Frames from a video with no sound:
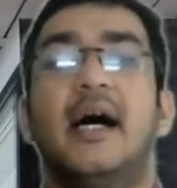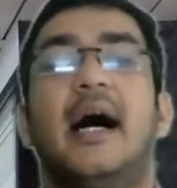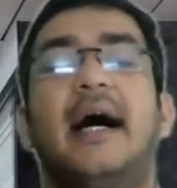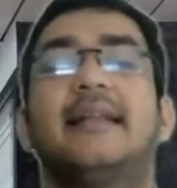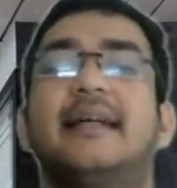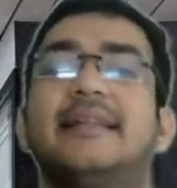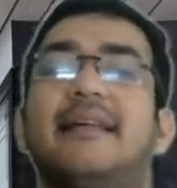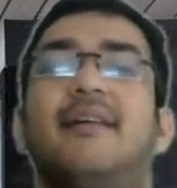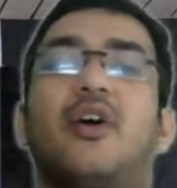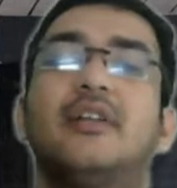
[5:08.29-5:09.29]
And then there
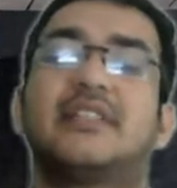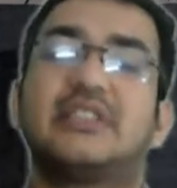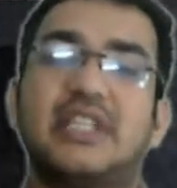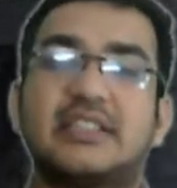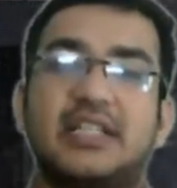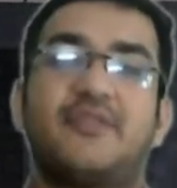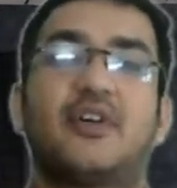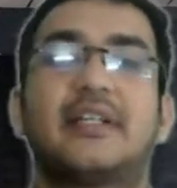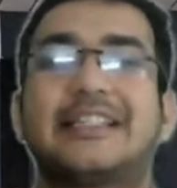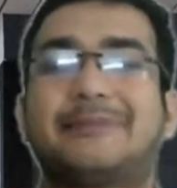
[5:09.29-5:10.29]
were all surcharge rate for
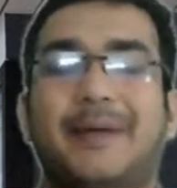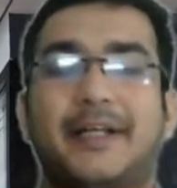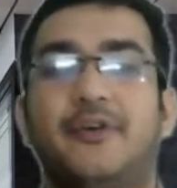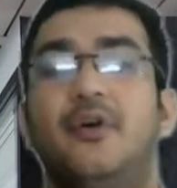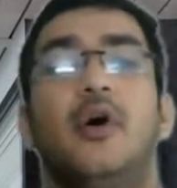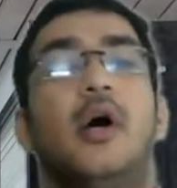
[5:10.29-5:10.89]
the respective